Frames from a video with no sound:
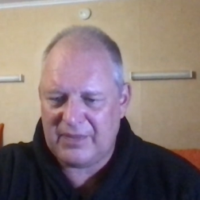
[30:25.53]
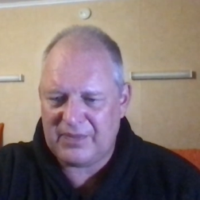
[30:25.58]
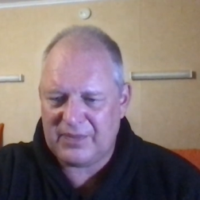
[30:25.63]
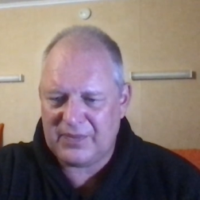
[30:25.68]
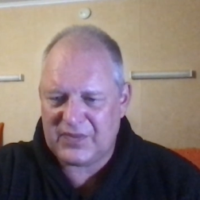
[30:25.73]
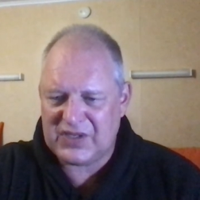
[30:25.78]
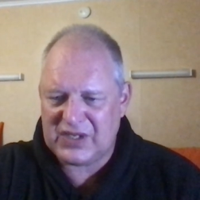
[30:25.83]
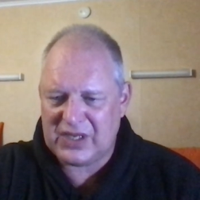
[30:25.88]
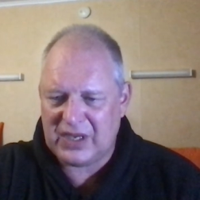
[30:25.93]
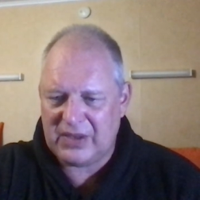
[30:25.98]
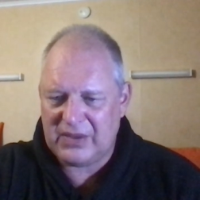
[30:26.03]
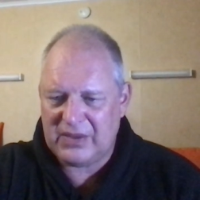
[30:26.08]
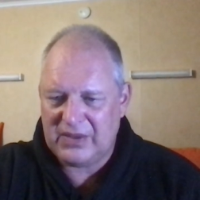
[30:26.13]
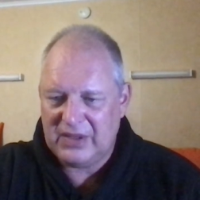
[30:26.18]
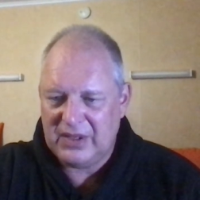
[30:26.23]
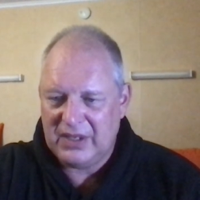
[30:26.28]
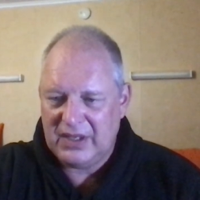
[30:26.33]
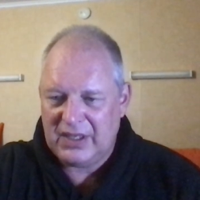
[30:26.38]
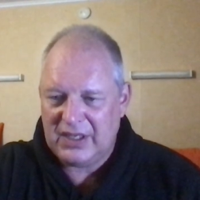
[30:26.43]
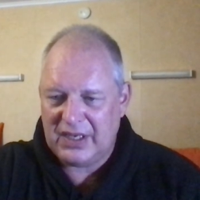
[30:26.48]
So,
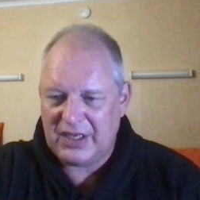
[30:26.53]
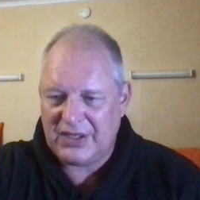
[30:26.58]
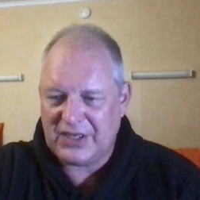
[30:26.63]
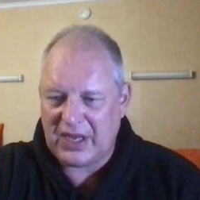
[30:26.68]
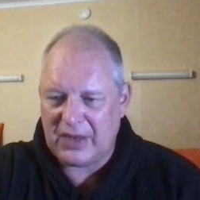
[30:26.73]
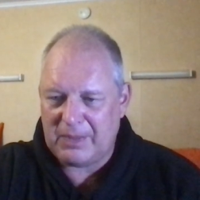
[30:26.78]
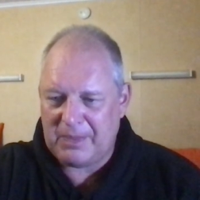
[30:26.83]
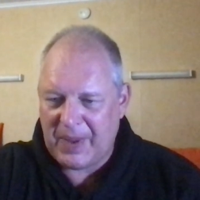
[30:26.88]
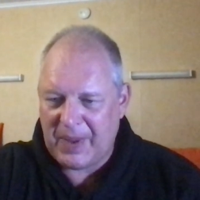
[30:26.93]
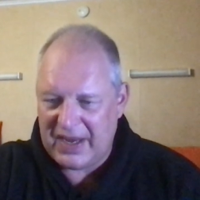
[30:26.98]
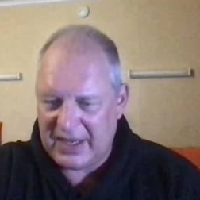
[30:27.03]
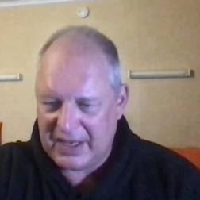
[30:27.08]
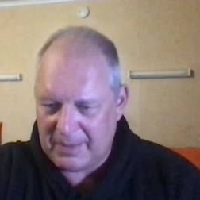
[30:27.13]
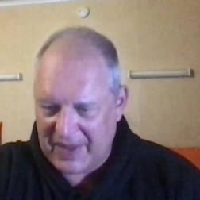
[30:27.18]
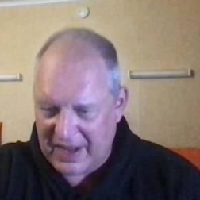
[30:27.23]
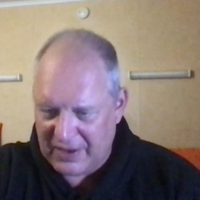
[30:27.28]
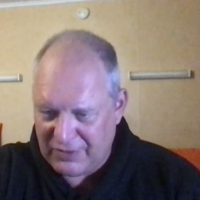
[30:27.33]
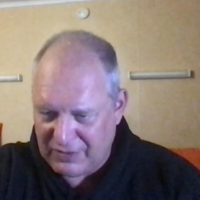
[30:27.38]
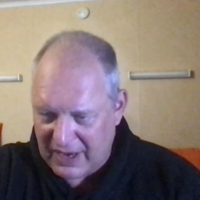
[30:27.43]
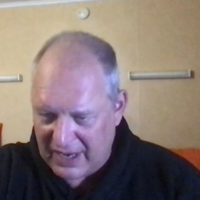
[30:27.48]
yeah, don't panic
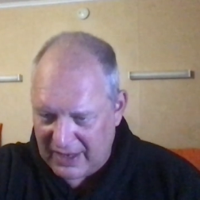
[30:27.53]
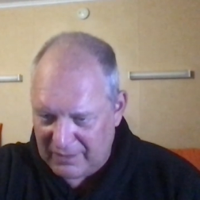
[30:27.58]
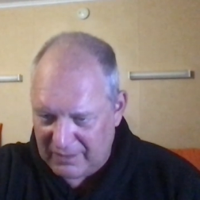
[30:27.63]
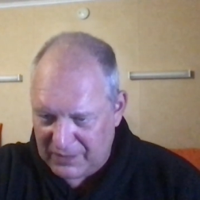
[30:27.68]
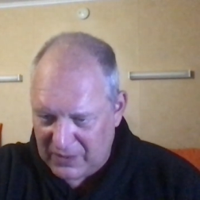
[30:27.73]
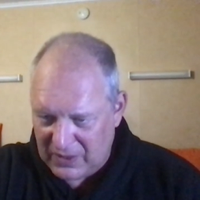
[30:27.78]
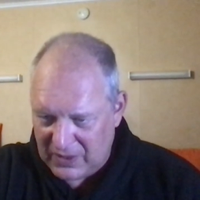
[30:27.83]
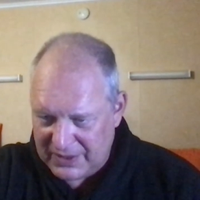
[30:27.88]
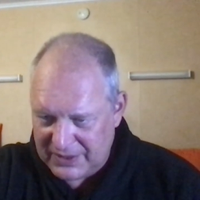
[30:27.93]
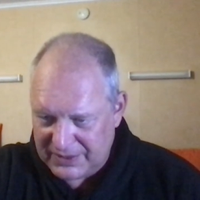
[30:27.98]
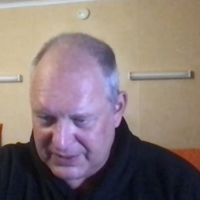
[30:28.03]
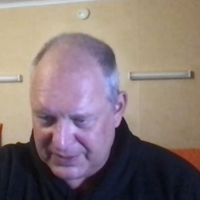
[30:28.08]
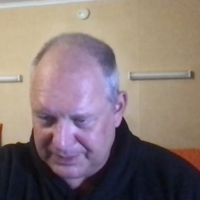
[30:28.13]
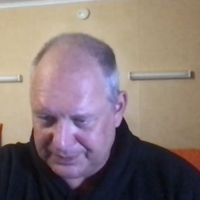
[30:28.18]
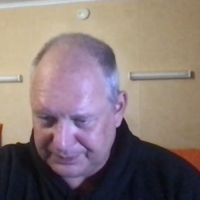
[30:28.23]
about dragonflies.